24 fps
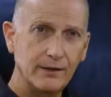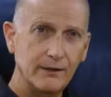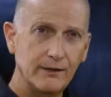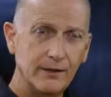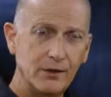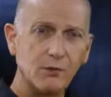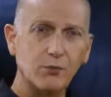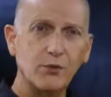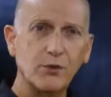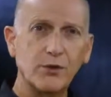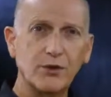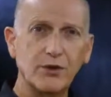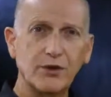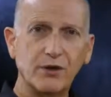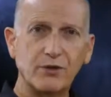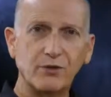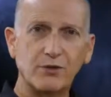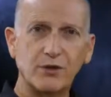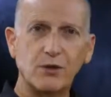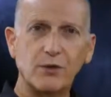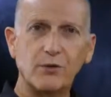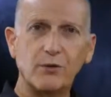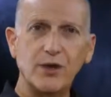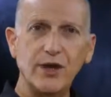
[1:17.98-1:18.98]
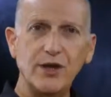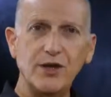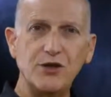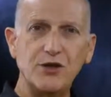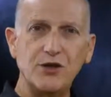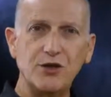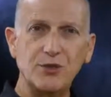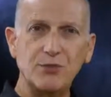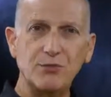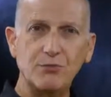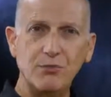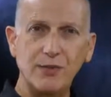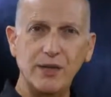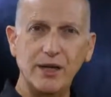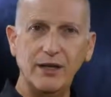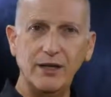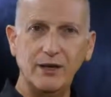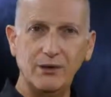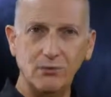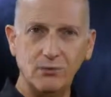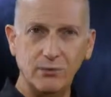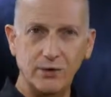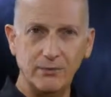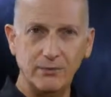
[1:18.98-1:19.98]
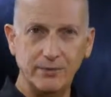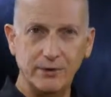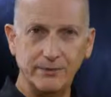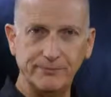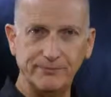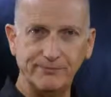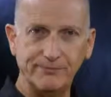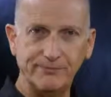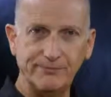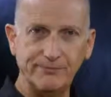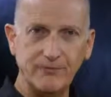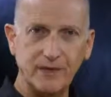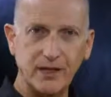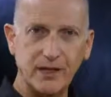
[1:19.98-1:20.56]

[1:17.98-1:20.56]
There were the courageous men and women